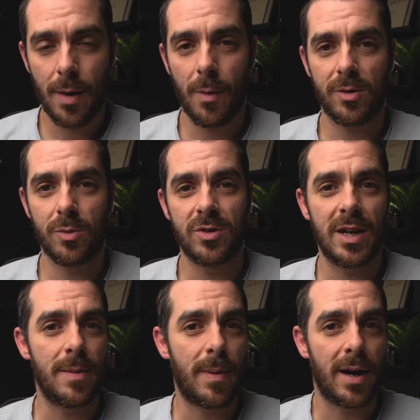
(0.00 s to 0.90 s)
which will
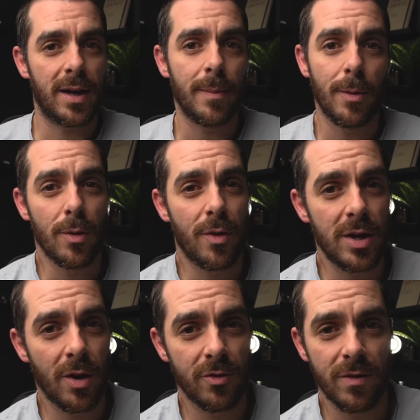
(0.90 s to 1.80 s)
set you back about
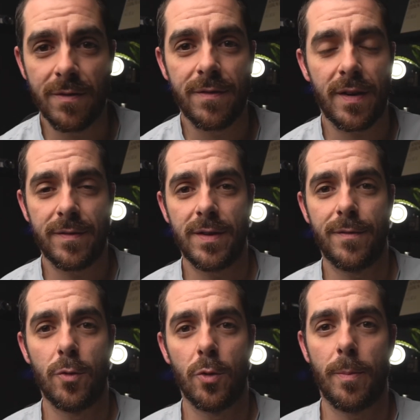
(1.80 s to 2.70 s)

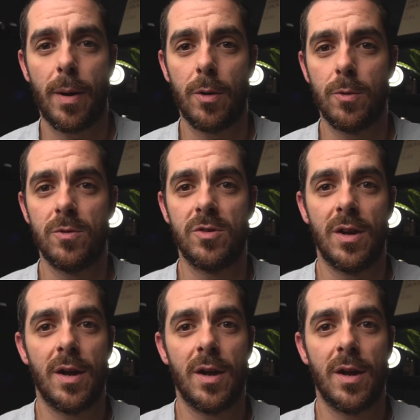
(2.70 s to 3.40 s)
£354,